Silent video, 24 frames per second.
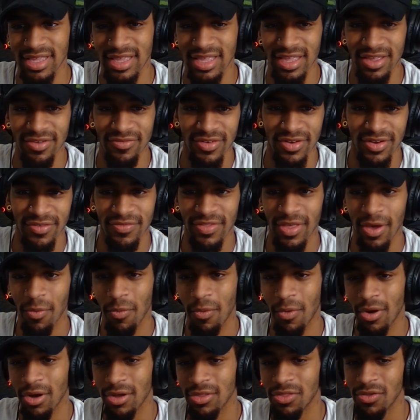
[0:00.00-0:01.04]
even if they
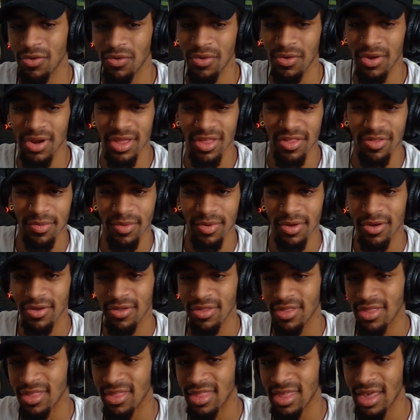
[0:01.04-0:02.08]
walk through and
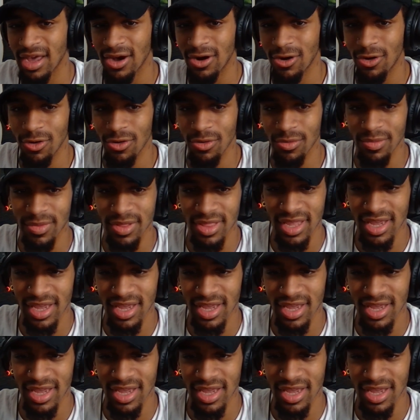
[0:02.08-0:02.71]
experience this at home and